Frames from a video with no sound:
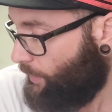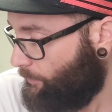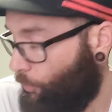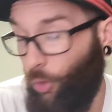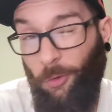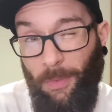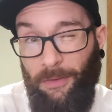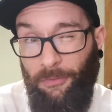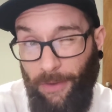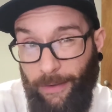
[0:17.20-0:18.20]
more of my
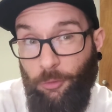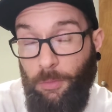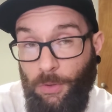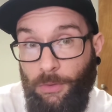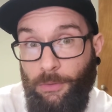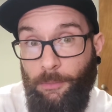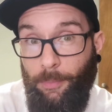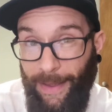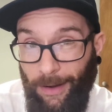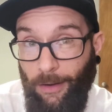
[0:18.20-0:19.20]
favorable
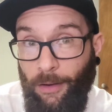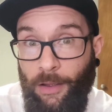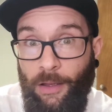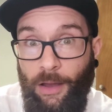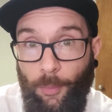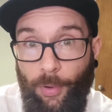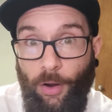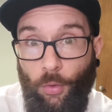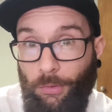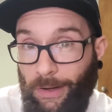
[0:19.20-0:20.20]
pair, a
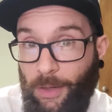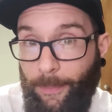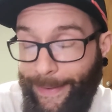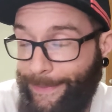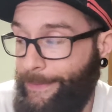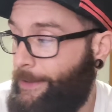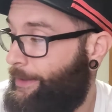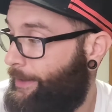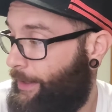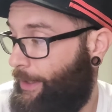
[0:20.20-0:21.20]
pair I would recommend.
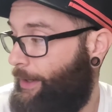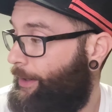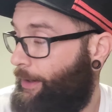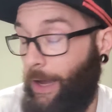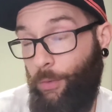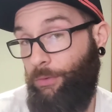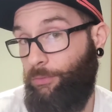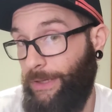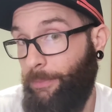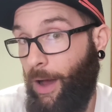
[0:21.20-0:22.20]
I would
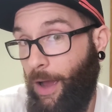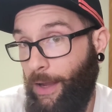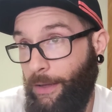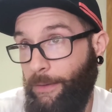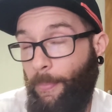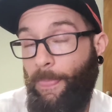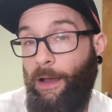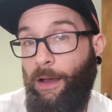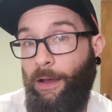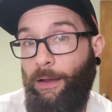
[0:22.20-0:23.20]
rebuy.
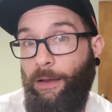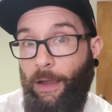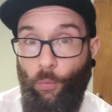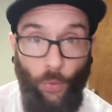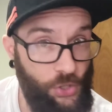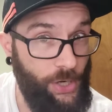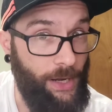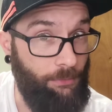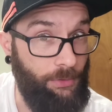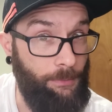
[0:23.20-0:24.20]
I wish
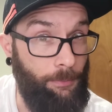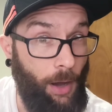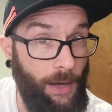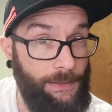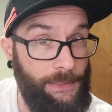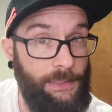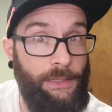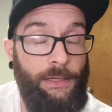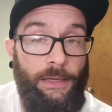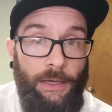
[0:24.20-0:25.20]
I rebought,
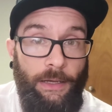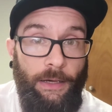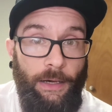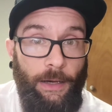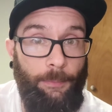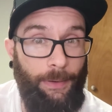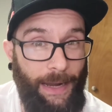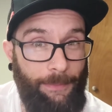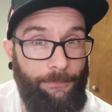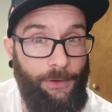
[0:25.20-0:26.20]
but
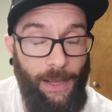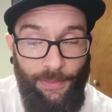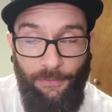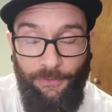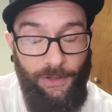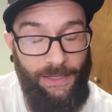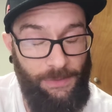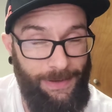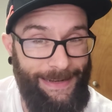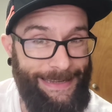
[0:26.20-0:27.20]
I'm getting the feeling it's
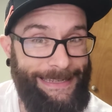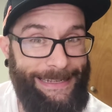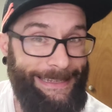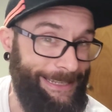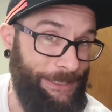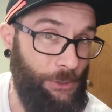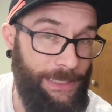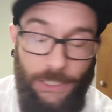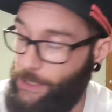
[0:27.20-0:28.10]
been discontinued this